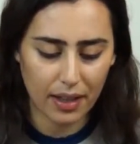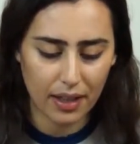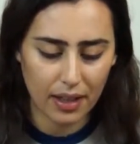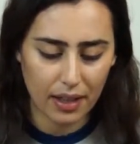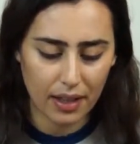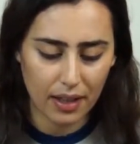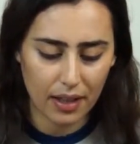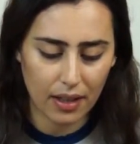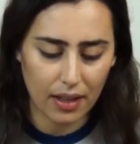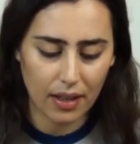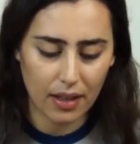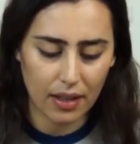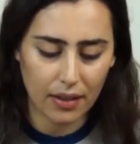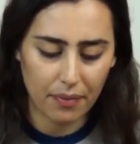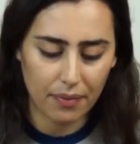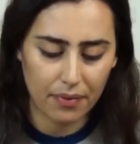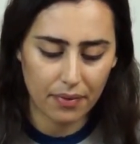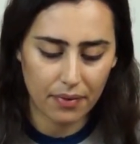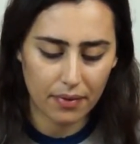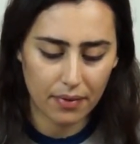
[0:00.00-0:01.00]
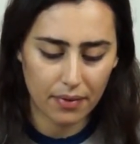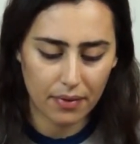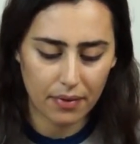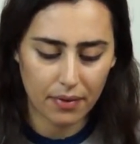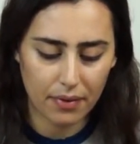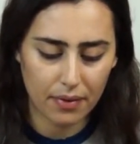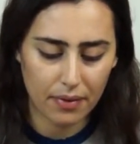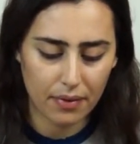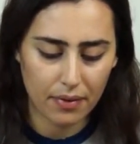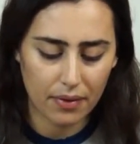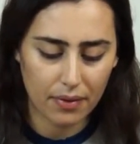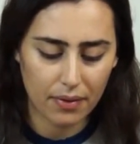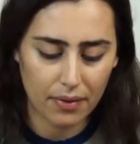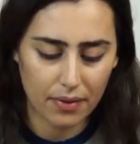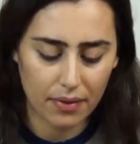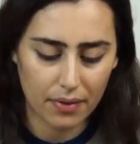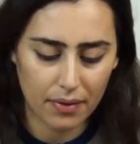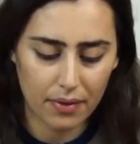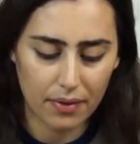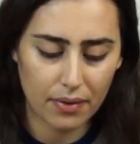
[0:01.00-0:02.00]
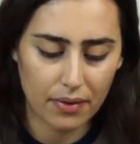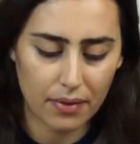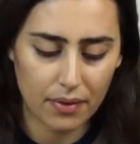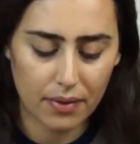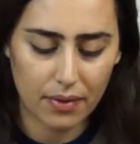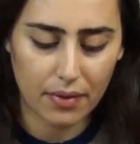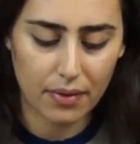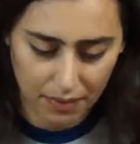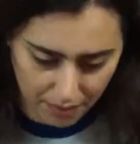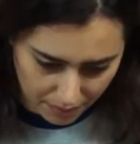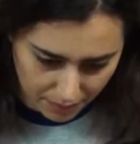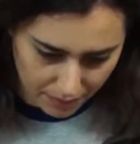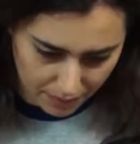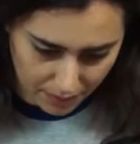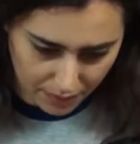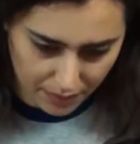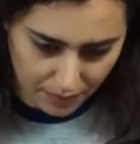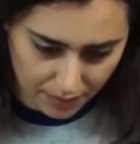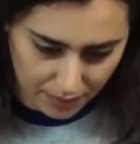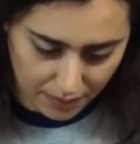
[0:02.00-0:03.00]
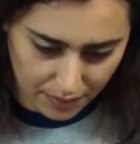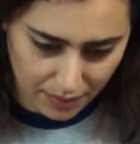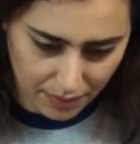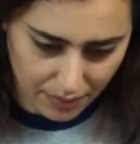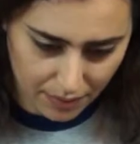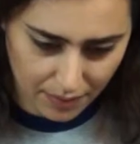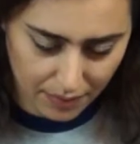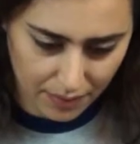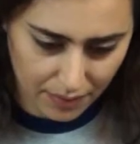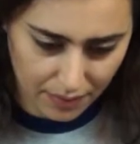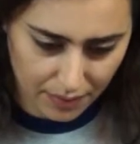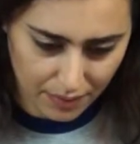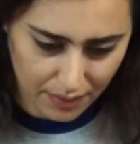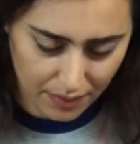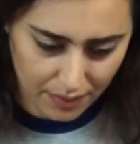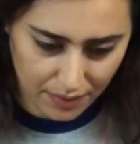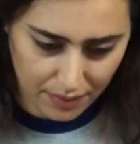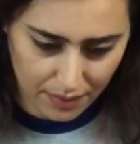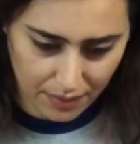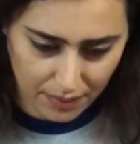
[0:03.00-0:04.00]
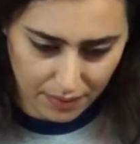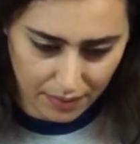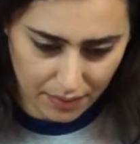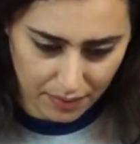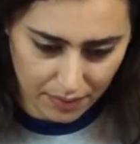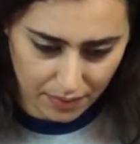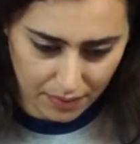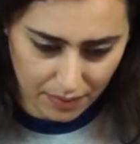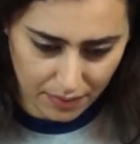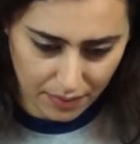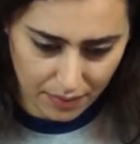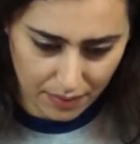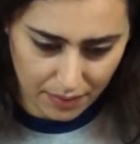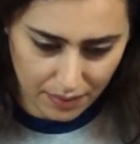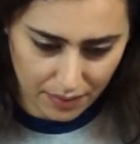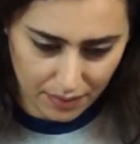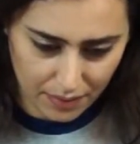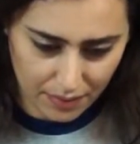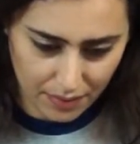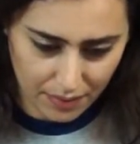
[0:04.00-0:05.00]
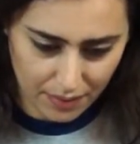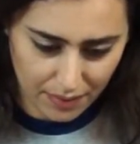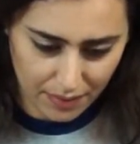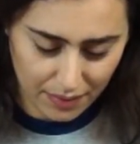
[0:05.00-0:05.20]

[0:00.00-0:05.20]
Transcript: [no speech]